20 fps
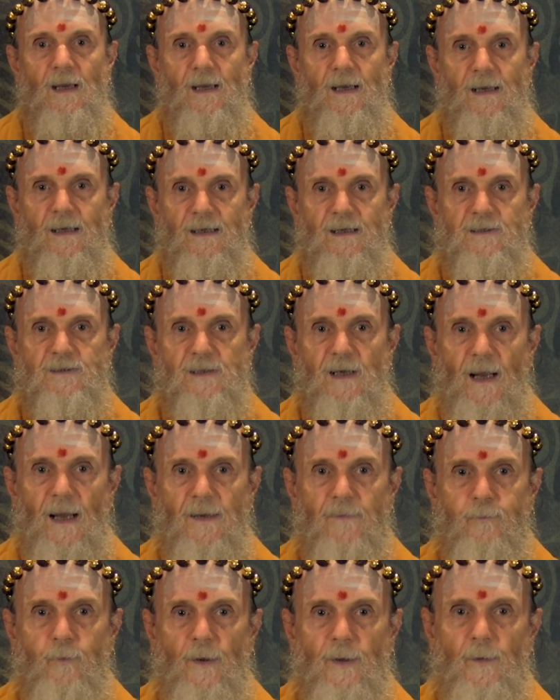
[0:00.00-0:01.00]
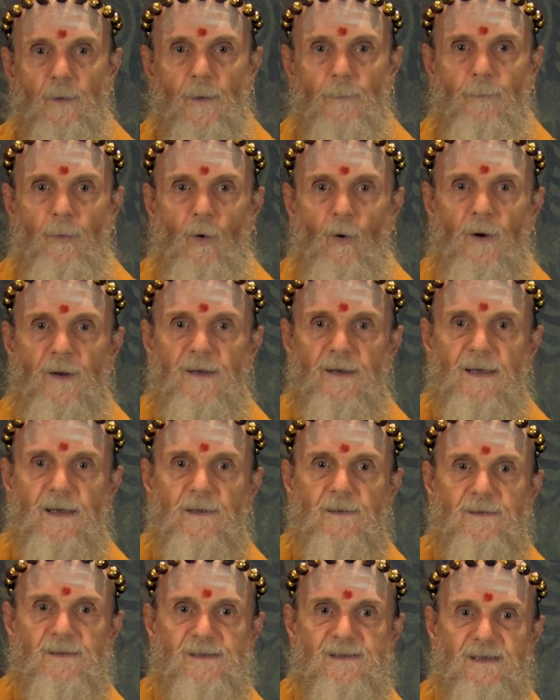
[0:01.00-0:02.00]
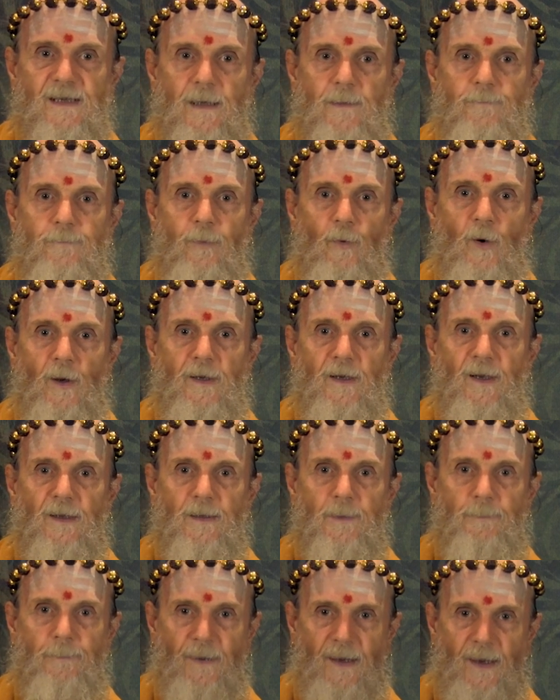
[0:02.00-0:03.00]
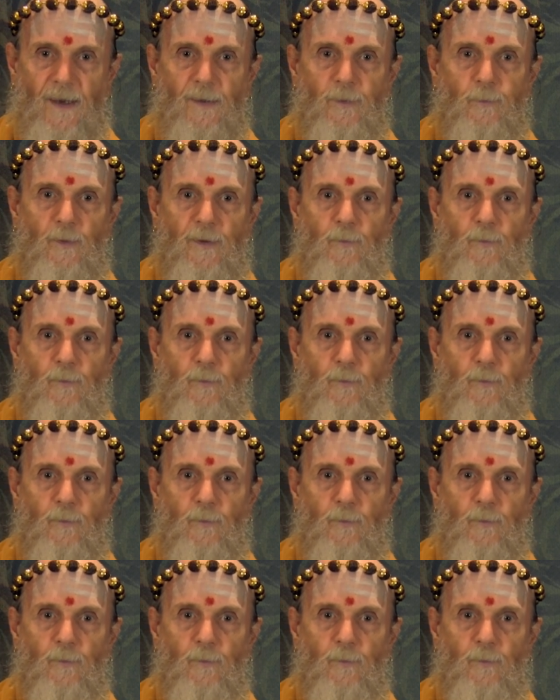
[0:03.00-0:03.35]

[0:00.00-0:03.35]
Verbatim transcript: In each life, we are born near the same point on the path